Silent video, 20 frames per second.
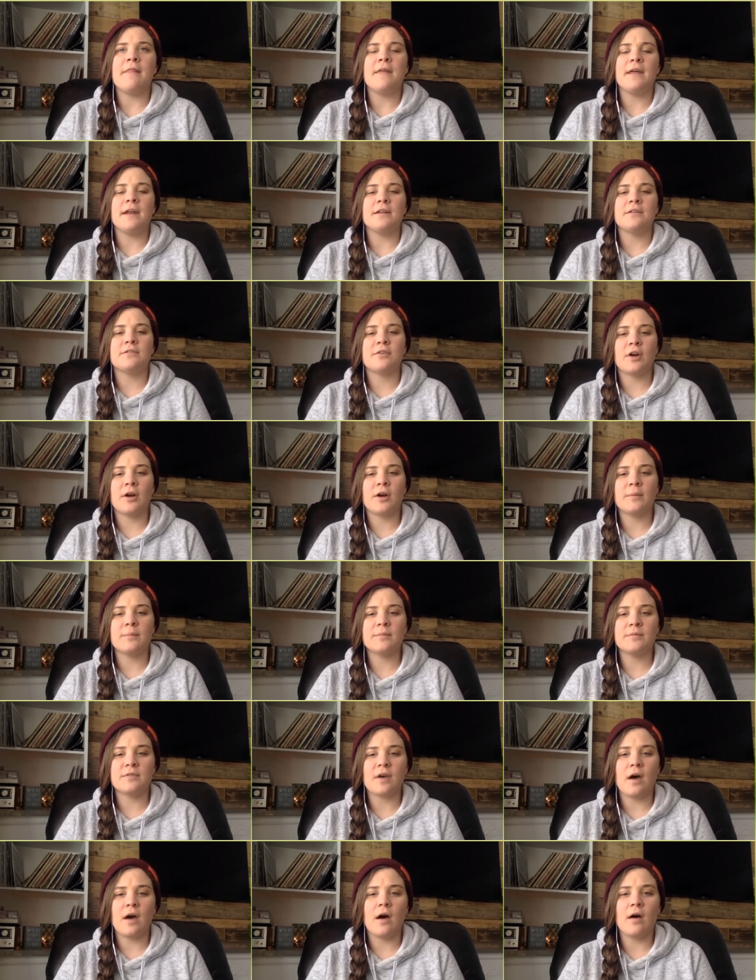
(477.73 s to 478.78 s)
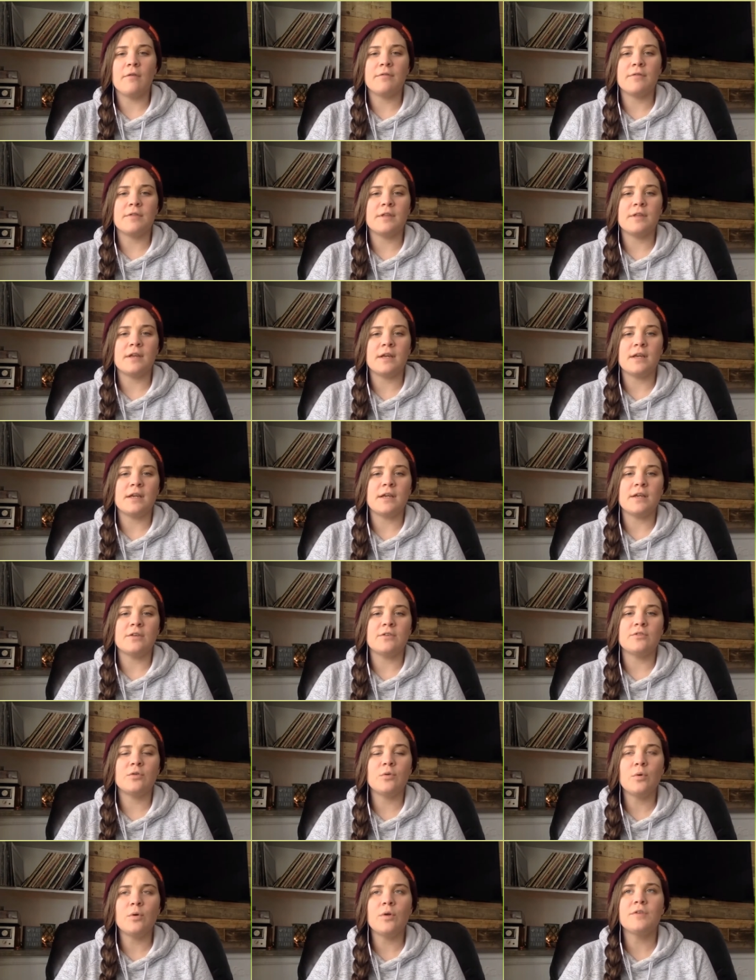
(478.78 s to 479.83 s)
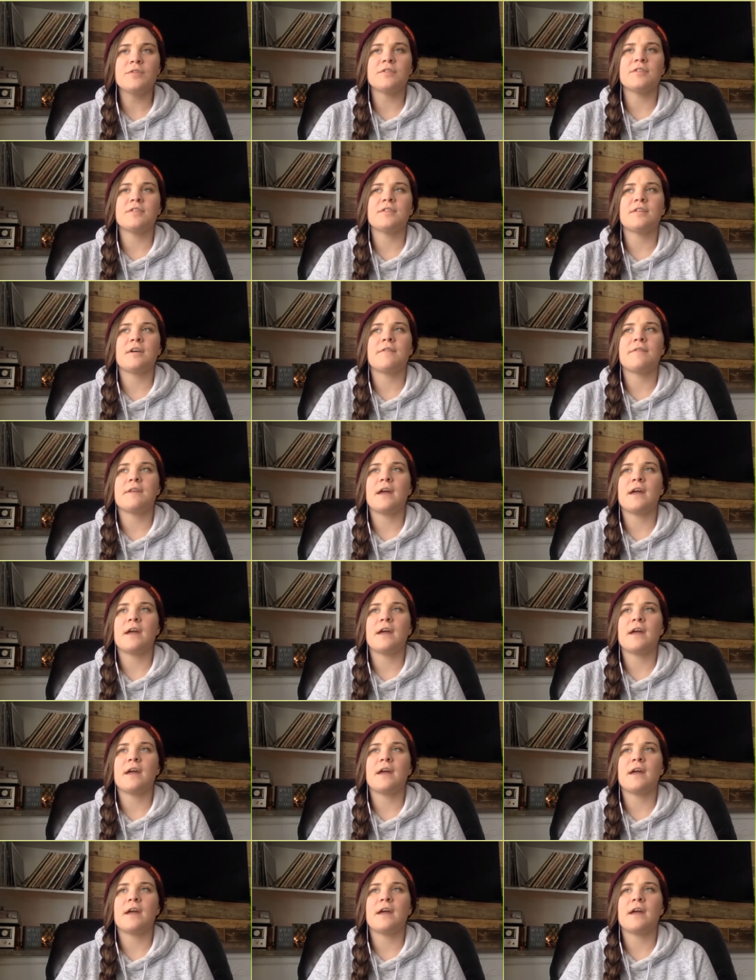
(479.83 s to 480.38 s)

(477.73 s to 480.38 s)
And then in terms of the tools and stuff